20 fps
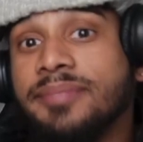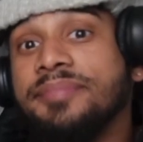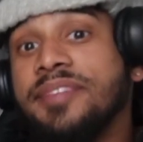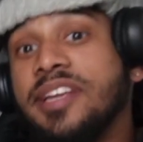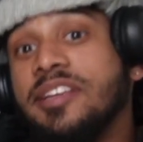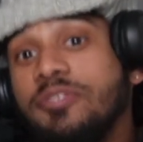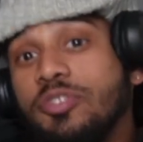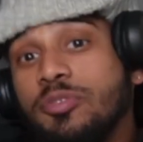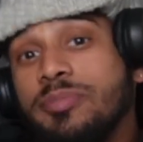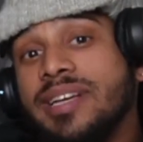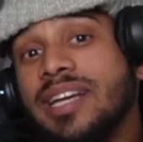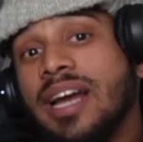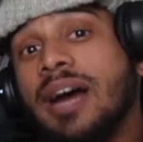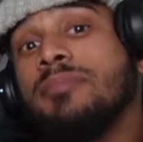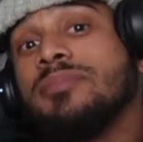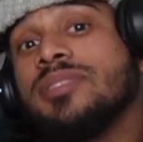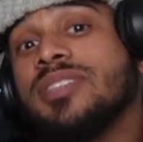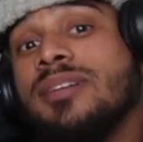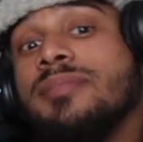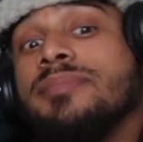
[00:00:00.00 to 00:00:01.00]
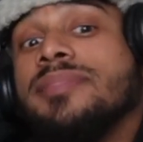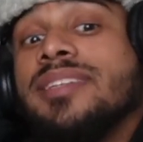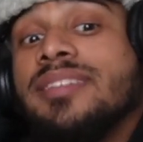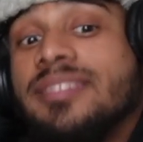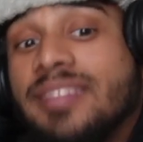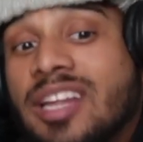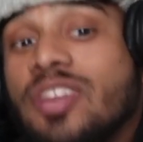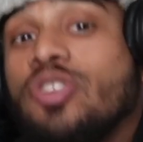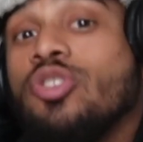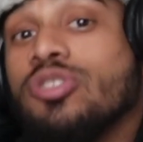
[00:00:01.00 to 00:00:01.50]
If you become something,
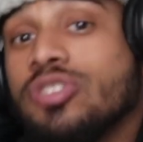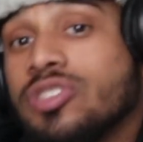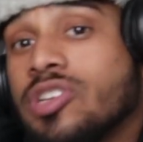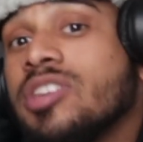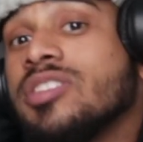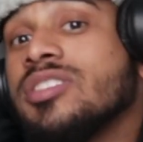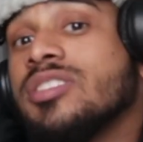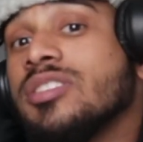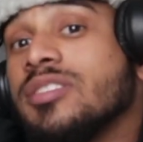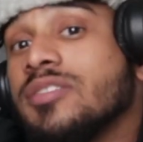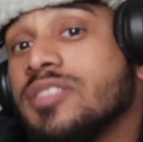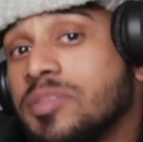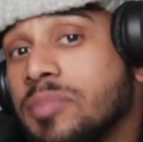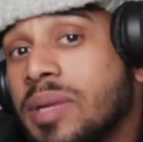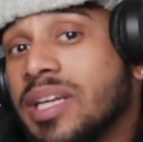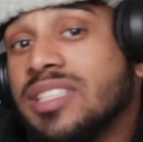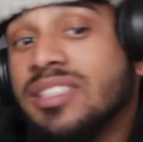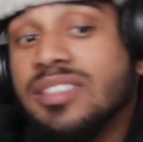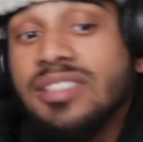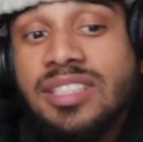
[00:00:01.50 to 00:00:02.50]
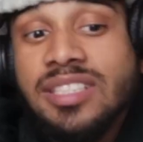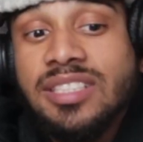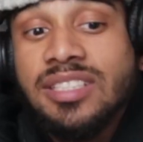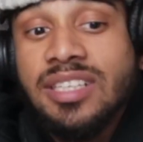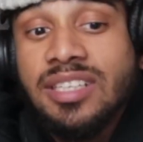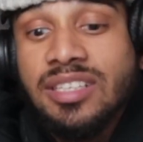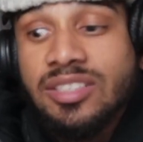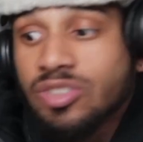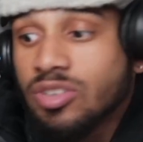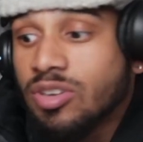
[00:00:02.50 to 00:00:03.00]
then your chances of smashing these
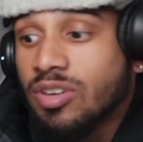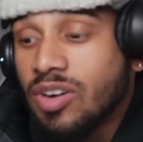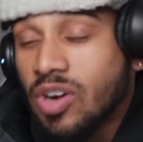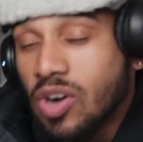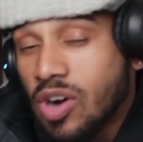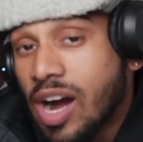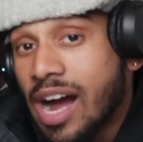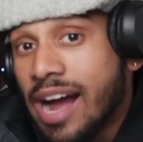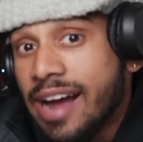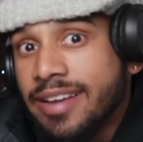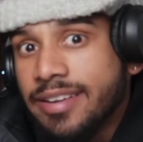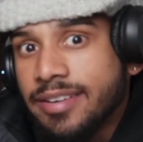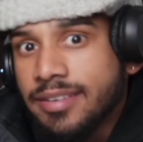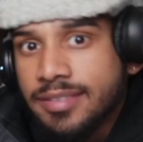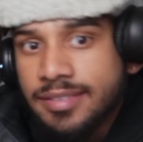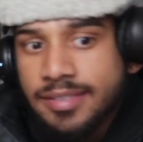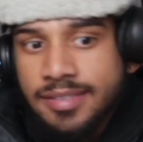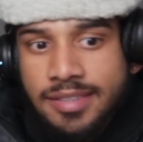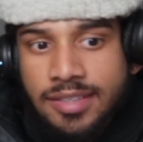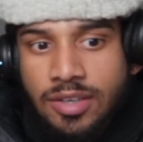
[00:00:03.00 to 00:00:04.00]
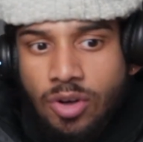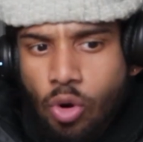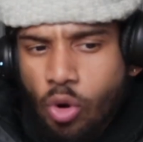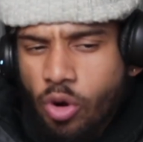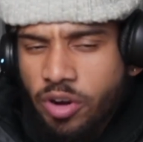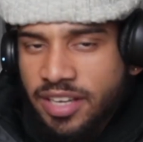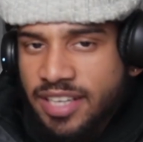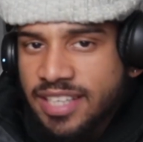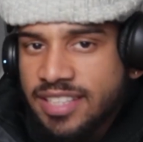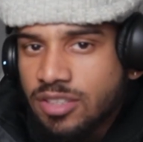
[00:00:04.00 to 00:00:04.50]
gunners are, are higher, or
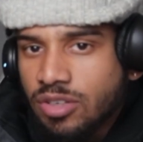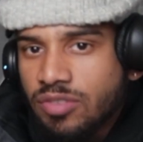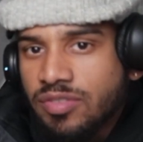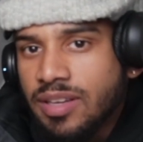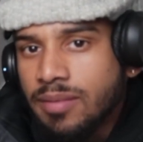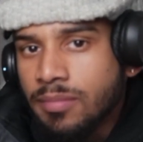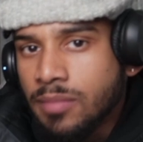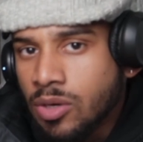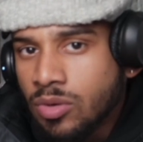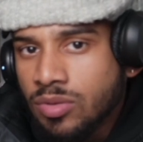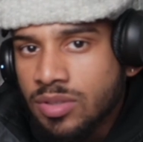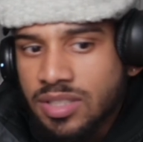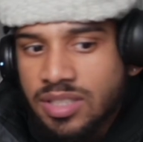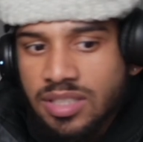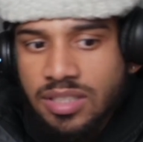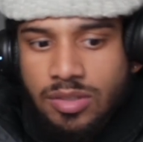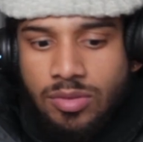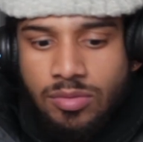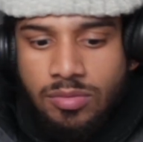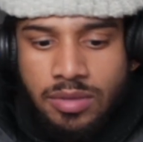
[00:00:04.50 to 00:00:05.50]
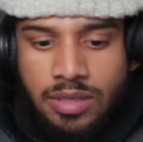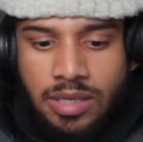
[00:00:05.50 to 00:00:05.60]
at least of them noticing you.